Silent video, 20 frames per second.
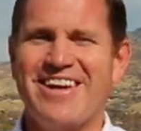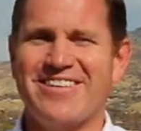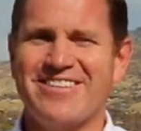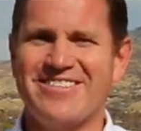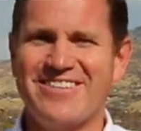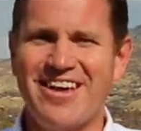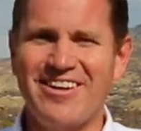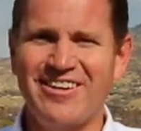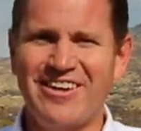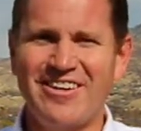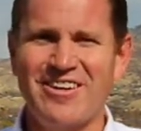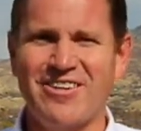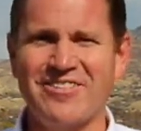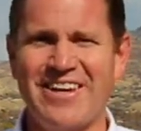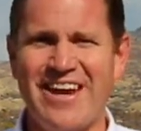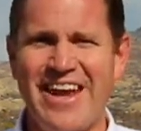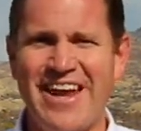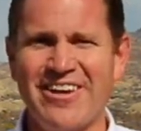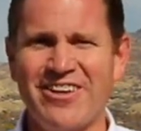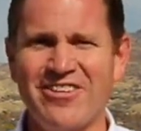Suddenly, there's
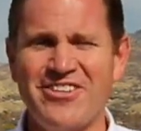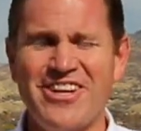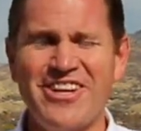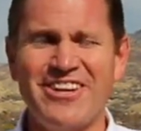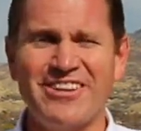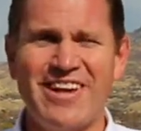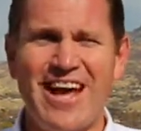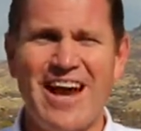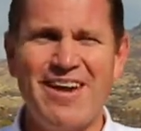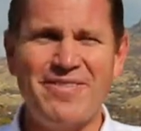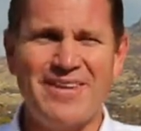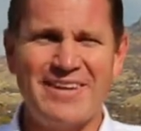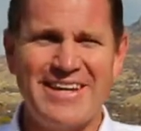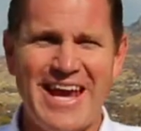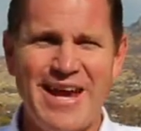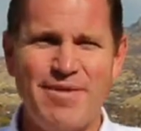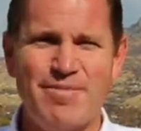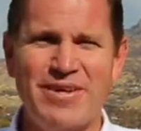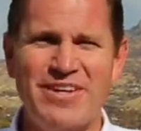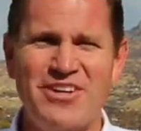an energy and a life that
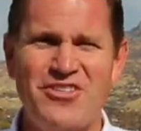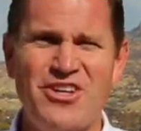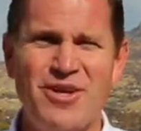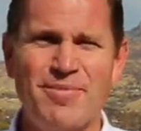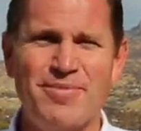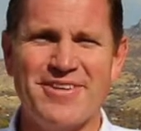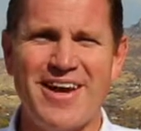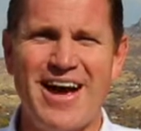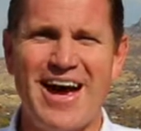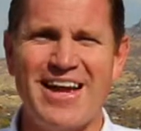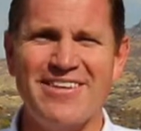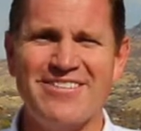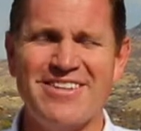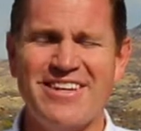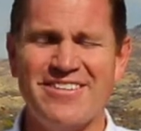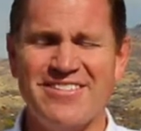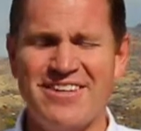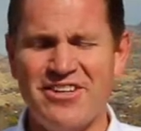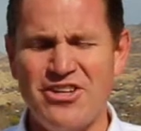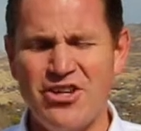came into Jim's eyes. And
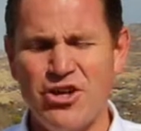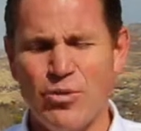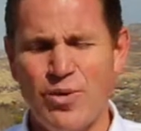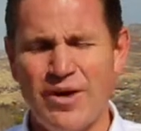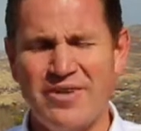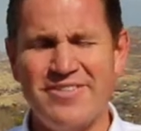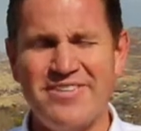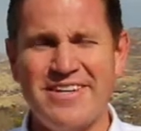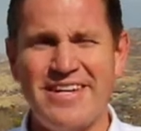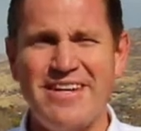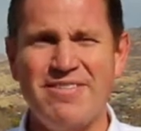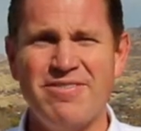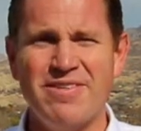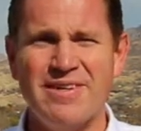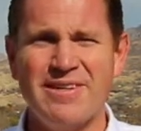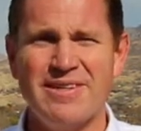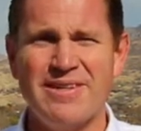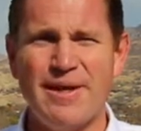he said, you know what, Steve?